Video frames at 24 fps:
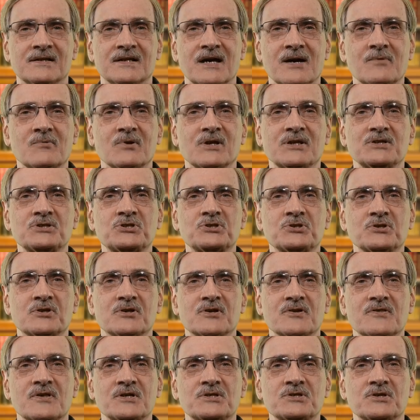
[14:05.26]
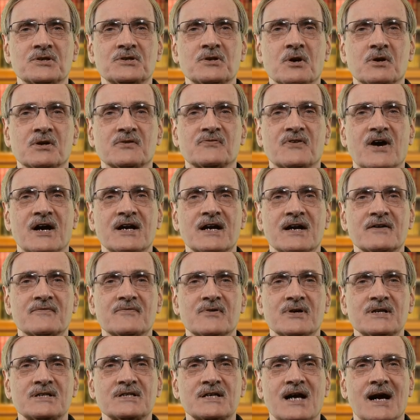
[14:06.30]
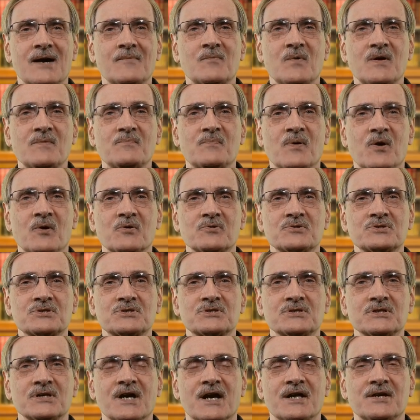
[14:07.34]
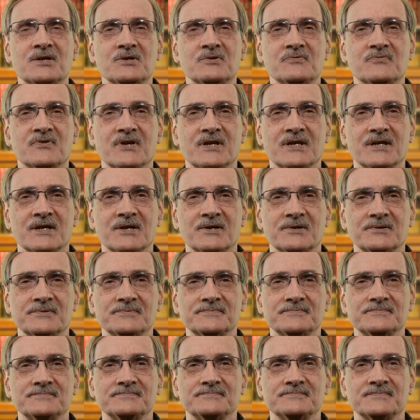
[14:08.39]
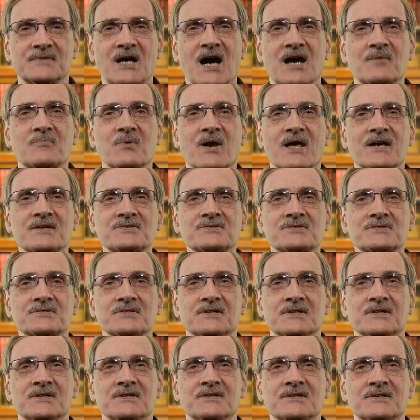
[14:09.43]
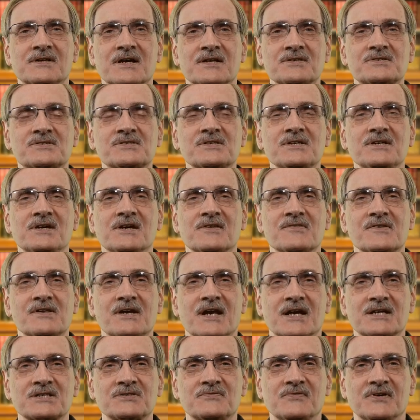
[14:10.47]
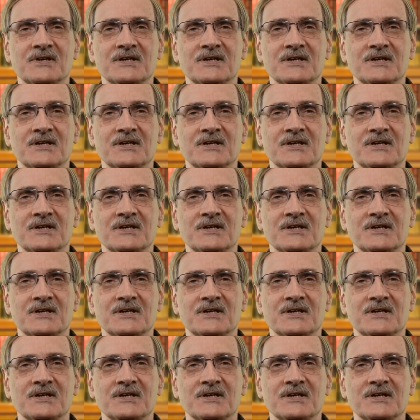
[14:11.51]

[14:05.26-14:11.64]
That will ensure that you're notified every time we post a new video. God bless, and see you in the next